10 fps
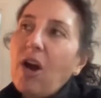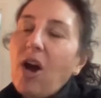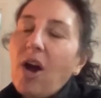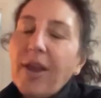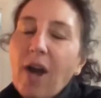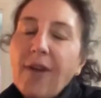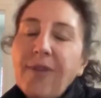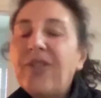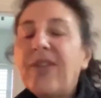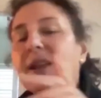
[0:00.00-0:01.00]
I've
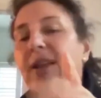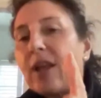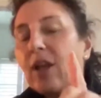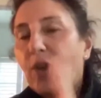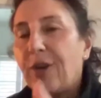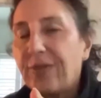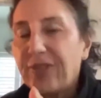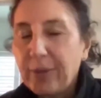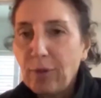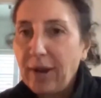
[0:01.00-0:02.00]
seen a lot of
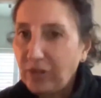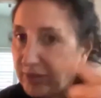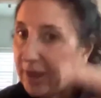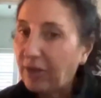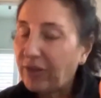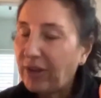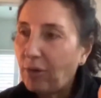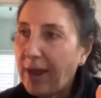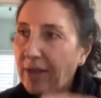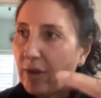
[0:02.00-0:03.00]
similarities, as I've said,
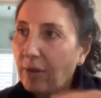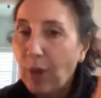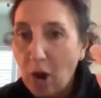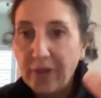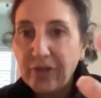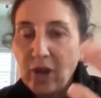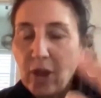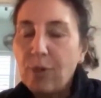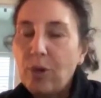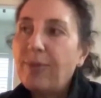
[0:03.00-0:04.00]
around ICO
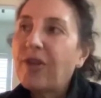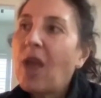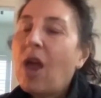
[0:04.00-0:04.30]
booms.